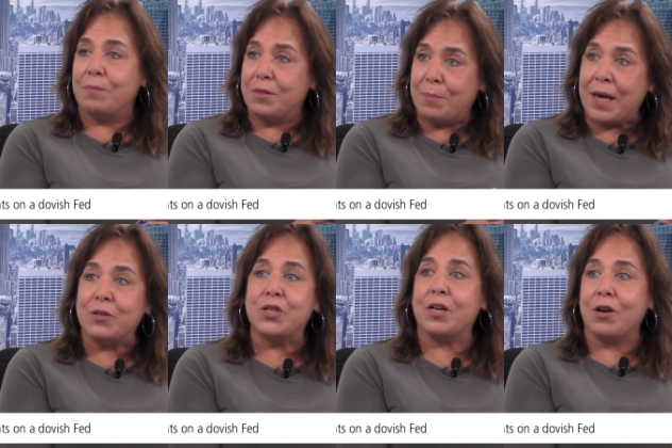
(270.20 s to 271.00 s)
the
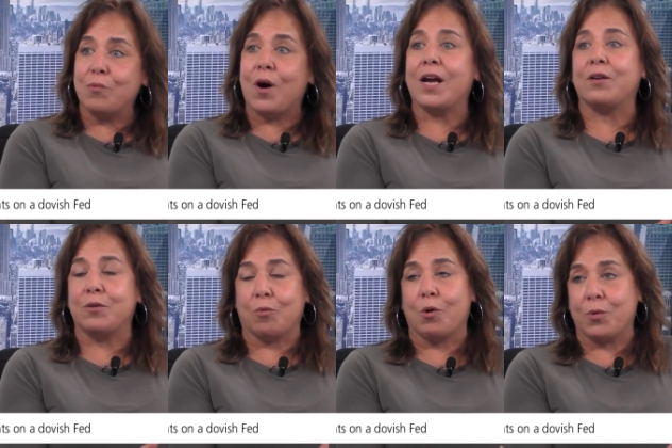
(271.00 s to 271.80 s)
balance sheet unwind,
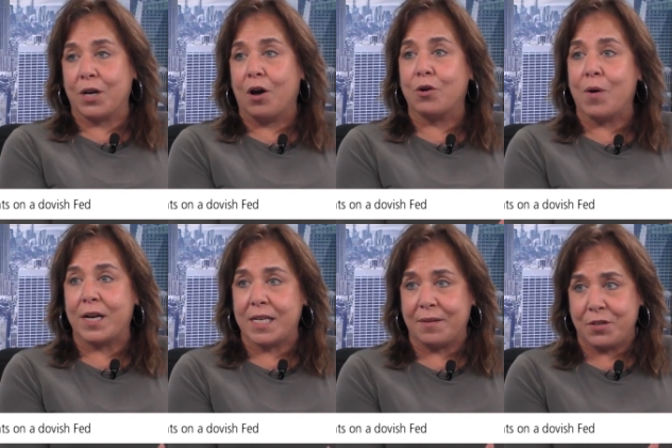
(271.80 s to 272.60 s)
or what we call
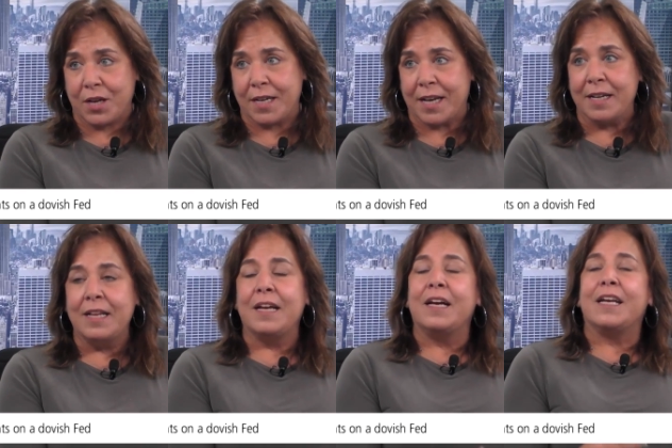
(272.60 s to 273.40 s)
quantitative tightening.
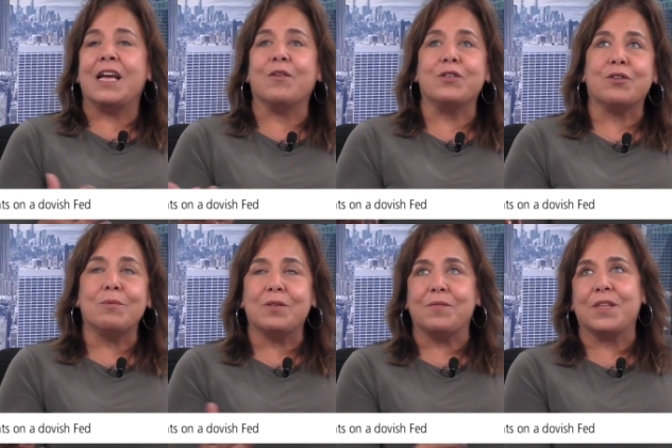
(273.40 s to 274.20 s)
Now, in
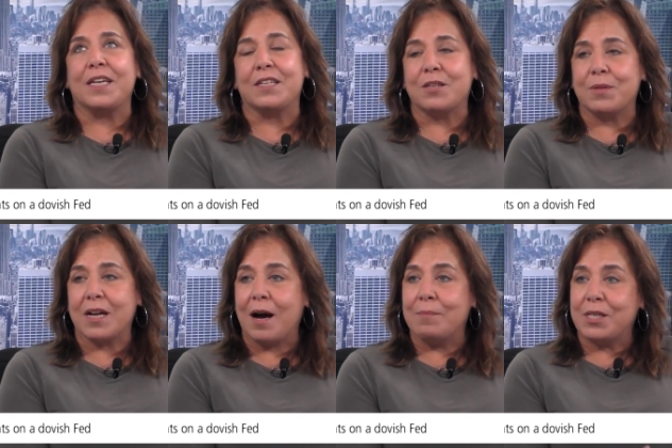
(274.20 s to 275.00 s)
terms of the some of the
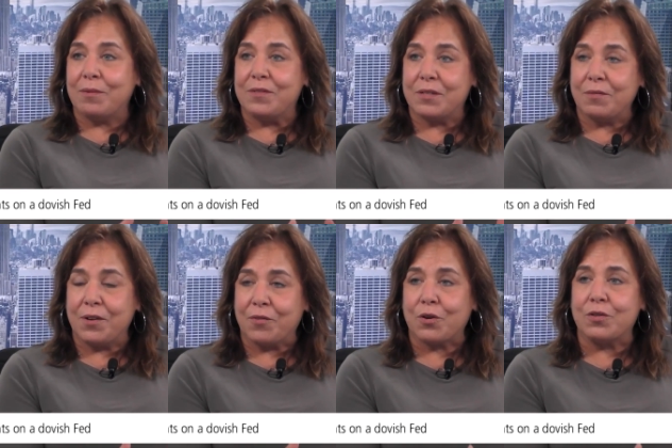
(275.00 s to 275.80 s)
comments that we've
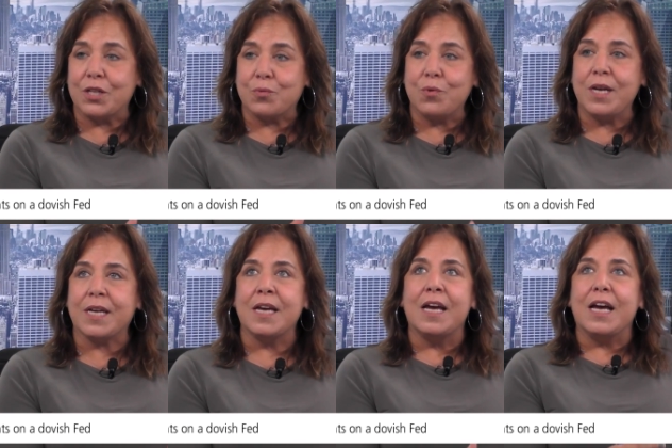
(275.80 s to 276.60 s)
we've heard this
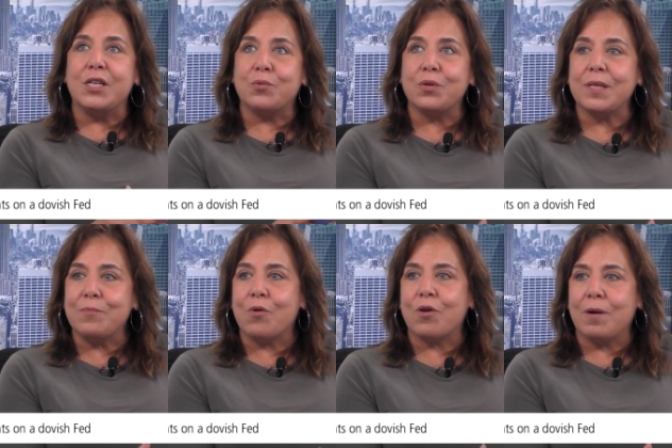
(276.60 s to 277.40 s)
week, it's really
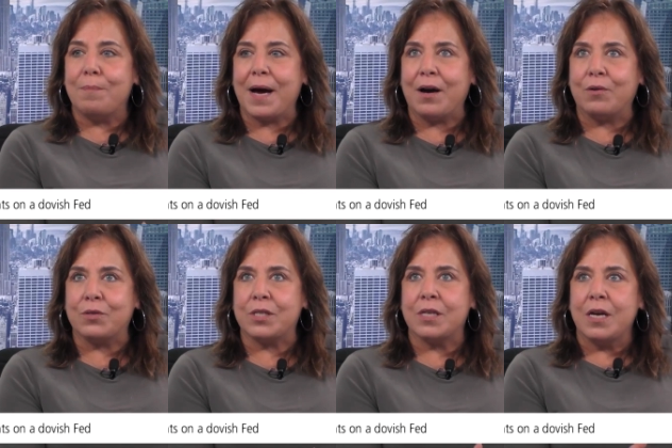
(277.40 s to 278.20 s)
more
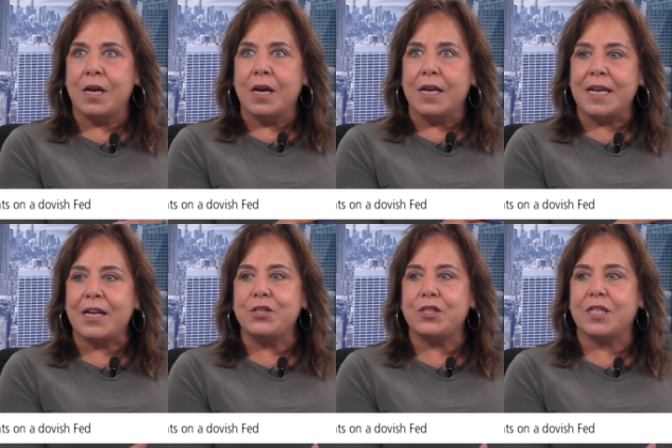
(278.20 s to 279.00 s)
about
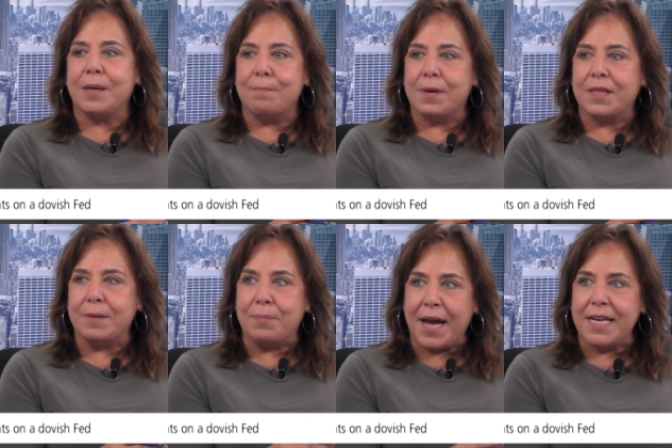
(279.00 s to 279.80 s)
not just the
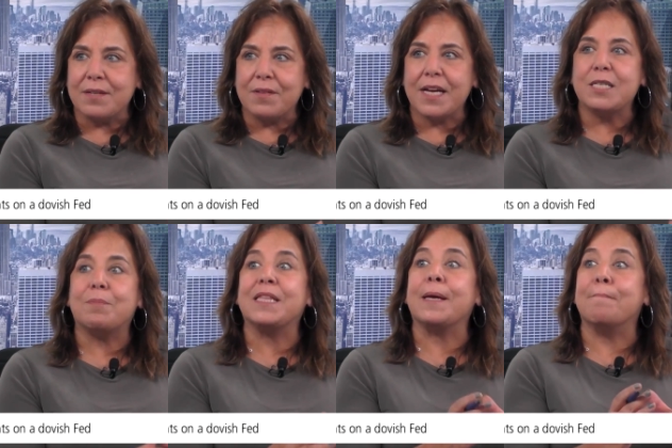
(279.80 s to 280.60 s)
the pace of hikes,
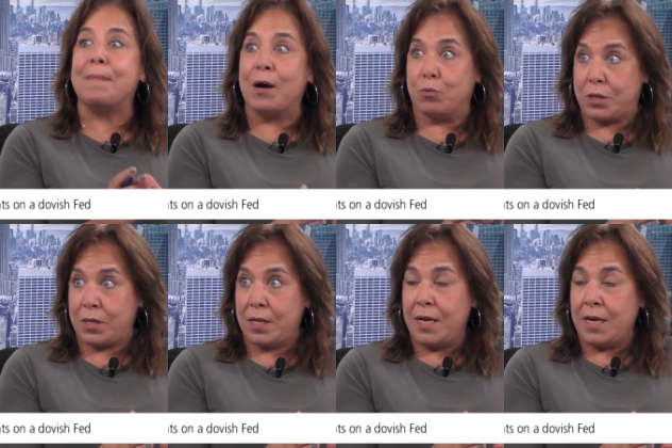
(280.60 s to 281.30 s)
but the amount